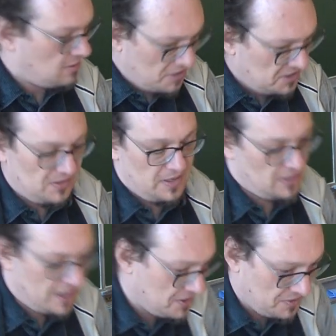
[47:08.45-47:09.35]
Honestly,
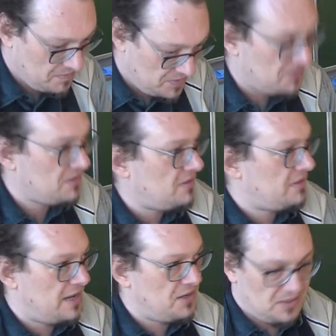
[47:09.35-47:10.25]
I don't, but
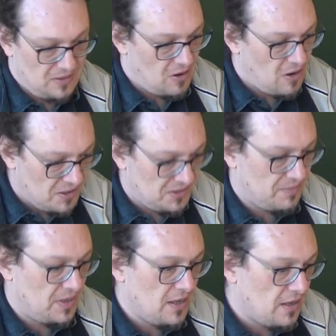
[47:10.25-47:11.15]
that is awesome.